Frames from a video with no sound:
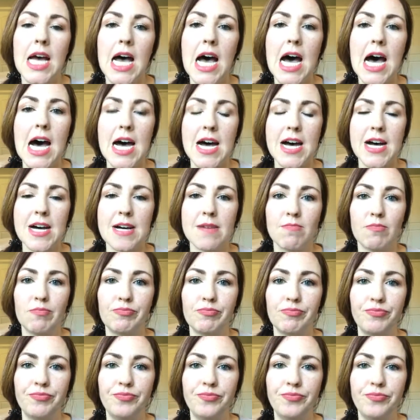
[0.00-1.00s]
And
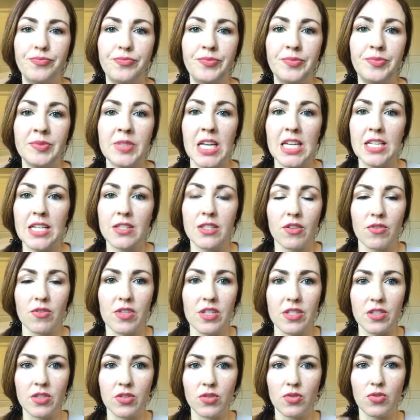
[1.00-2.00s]
so
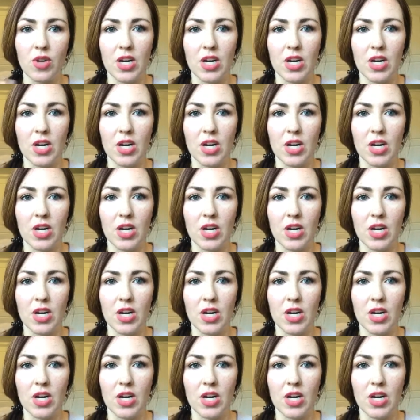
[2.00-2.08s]
this is